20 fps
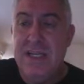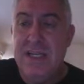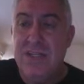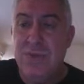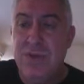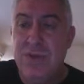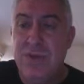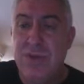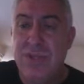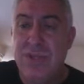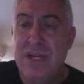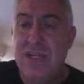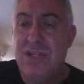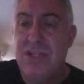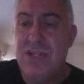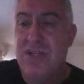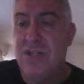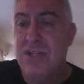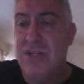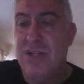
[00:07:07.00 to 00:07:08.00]
with an
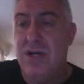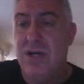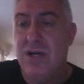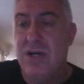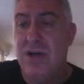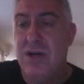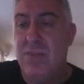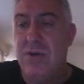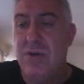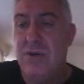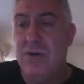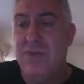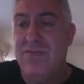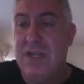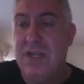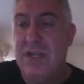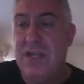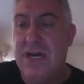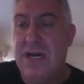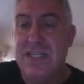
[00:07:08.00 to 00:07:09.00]
initial upward
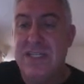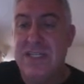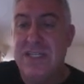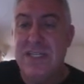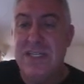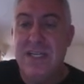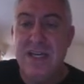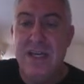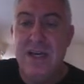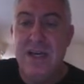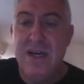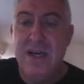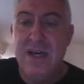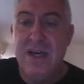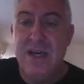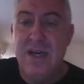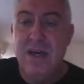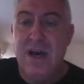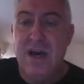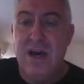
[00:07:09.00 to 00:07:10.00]
velocity
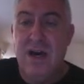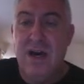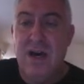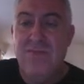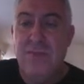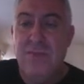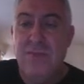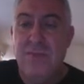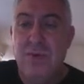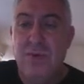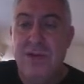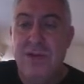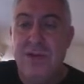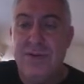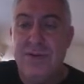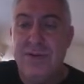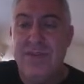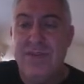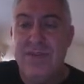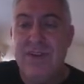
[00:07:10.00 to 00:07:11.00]
of
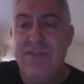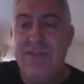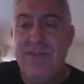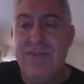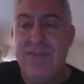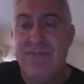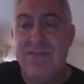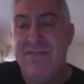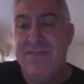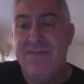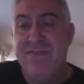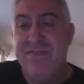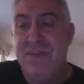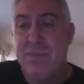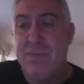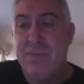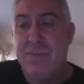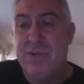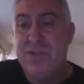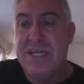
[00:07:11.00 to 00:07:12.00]
475 feet
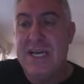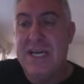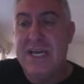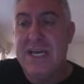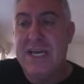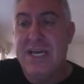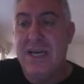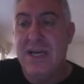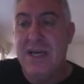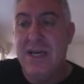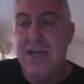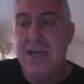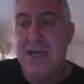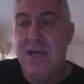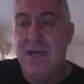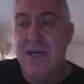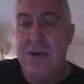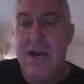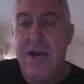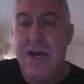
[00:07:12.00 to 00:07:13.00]
per second.
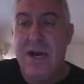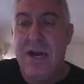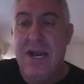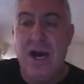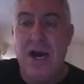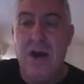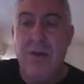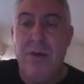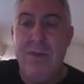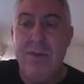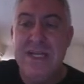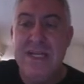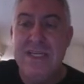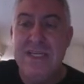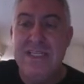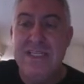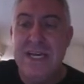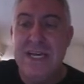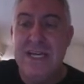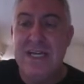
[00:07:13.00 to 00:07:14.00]
About how many
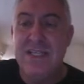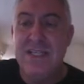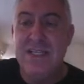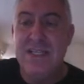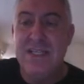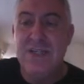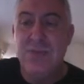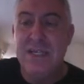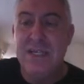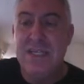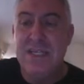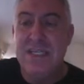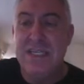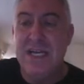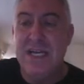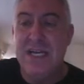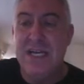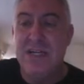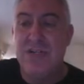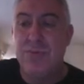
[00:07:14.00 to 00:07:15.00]
seconds will it
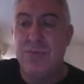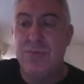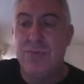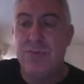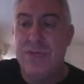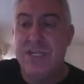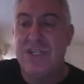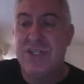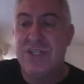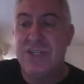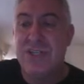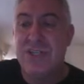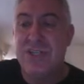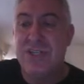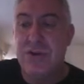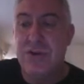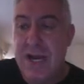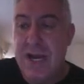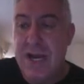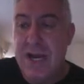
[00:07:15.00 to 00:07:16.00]
take to reach the
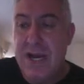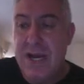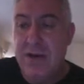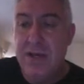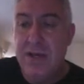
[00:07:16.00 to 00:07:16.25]
ground?